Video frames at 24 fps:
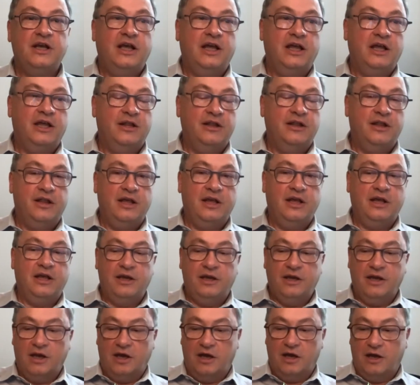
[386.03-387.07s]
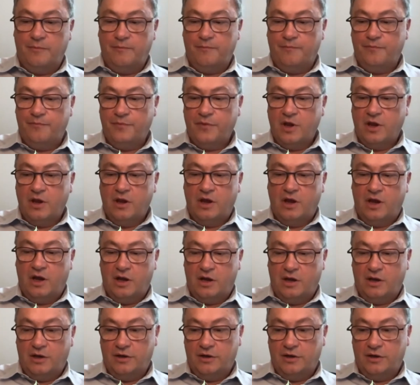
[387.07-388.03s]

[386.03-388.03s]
in the um, uh,